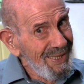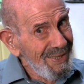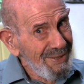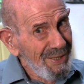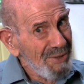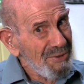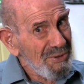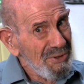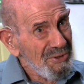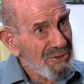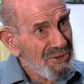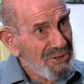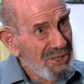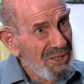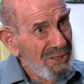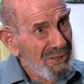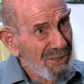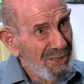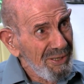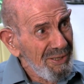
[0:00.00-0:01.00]
He doesn't
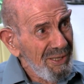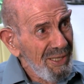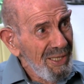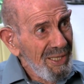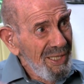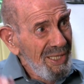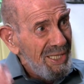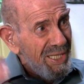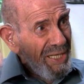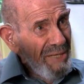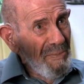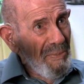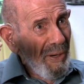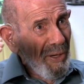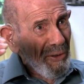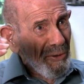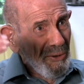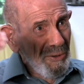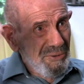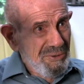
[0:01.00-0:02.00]
steal it, he
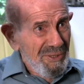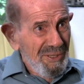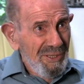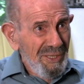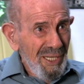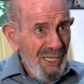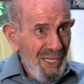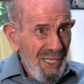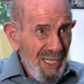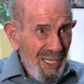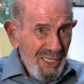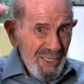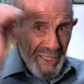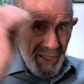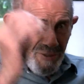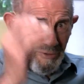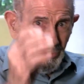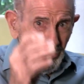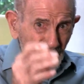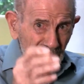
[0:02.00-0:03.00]
borrows it and
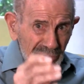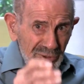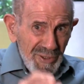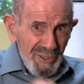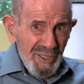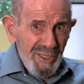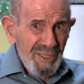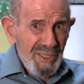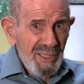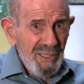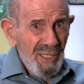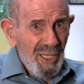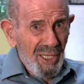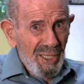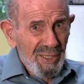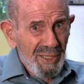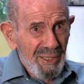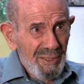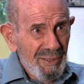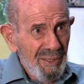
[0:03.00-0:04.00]
he throws it at the
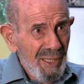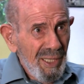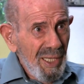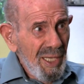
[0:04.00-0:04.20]
lion.